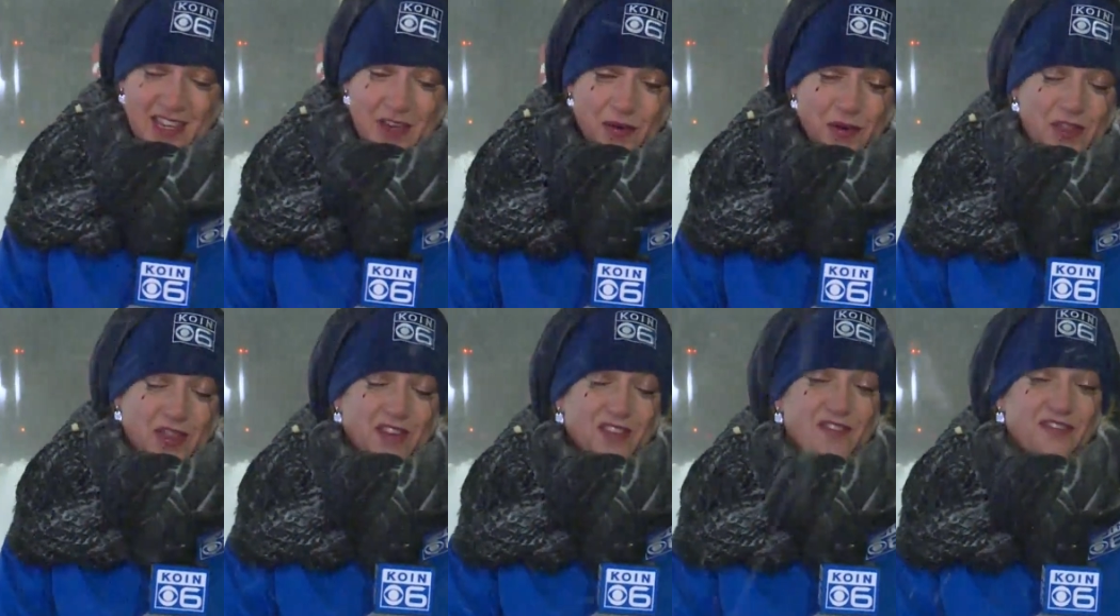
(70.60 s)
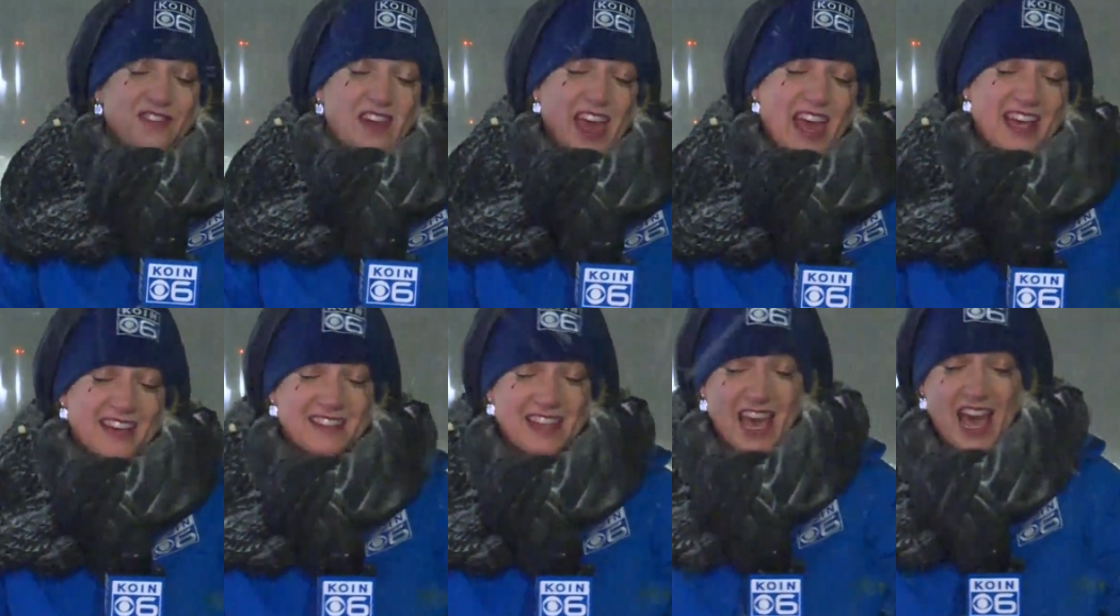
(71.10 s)
you in the
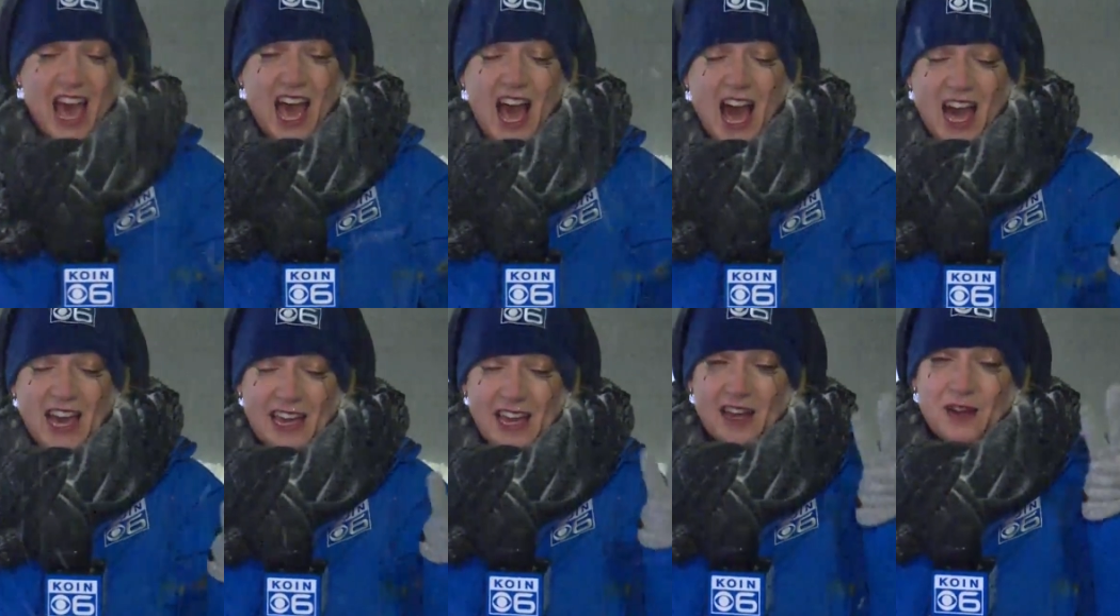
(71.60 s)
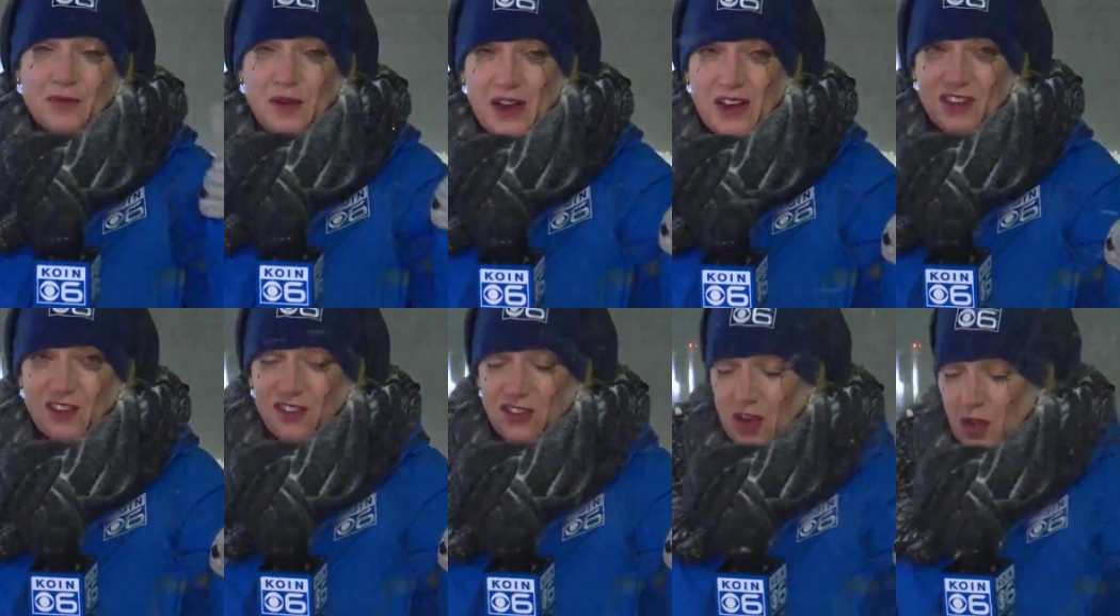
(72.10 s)
face. I kind of want
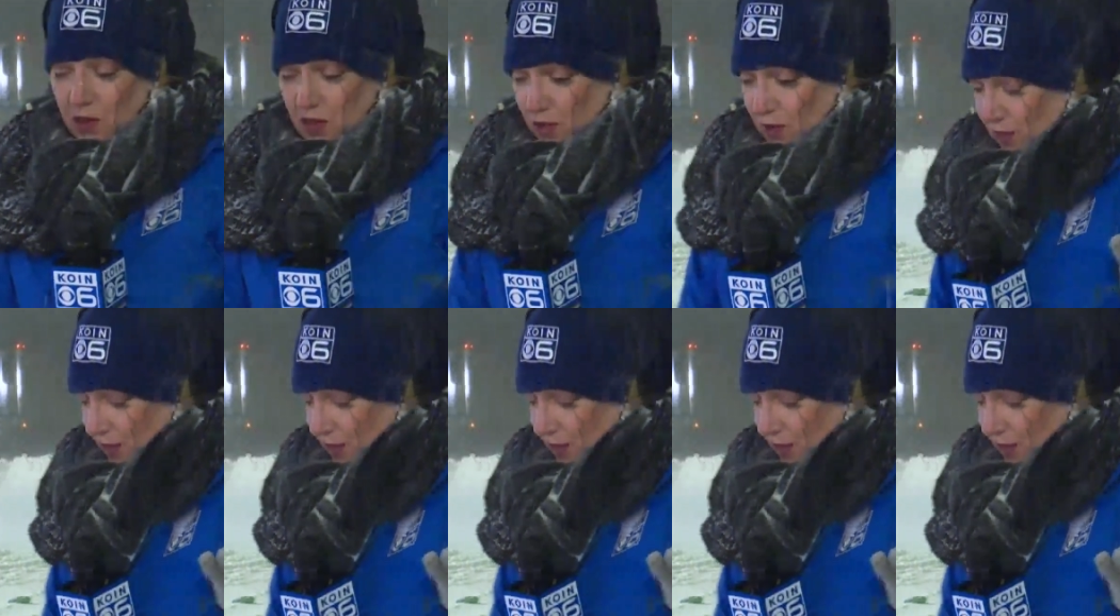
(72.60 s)
to show you